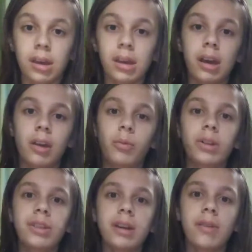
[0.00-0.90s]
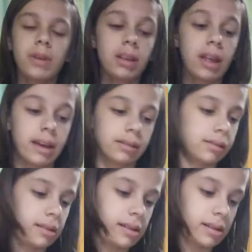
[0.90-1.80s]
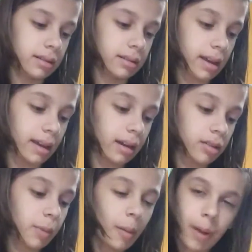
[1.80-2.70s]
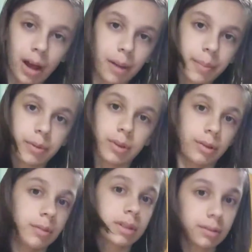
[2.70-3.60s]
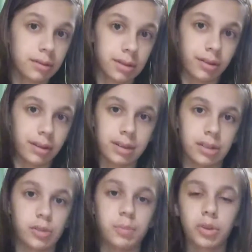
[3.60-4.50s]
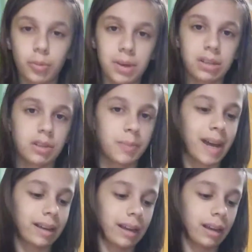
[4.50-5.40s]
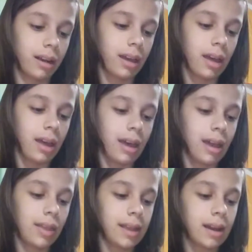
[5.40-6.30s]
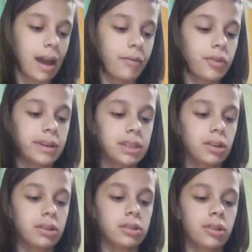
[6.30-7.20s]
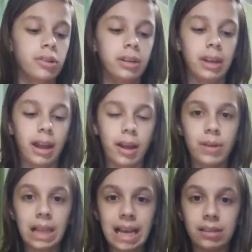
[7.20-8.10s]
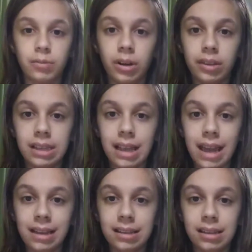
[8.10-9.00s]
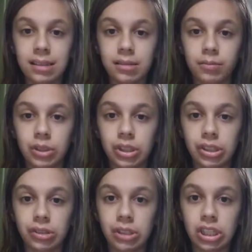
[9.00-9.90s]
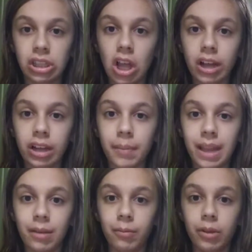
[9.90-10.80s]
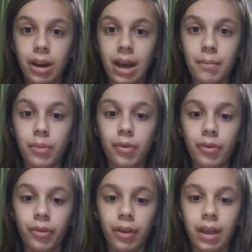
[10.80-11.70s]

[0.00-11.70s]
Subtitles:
and one thing I realized is I got a small pop, so it wasn't serious. I just put the pieces back in, and then after I started turning it, I realized one of these axes would just lock up and it would not move.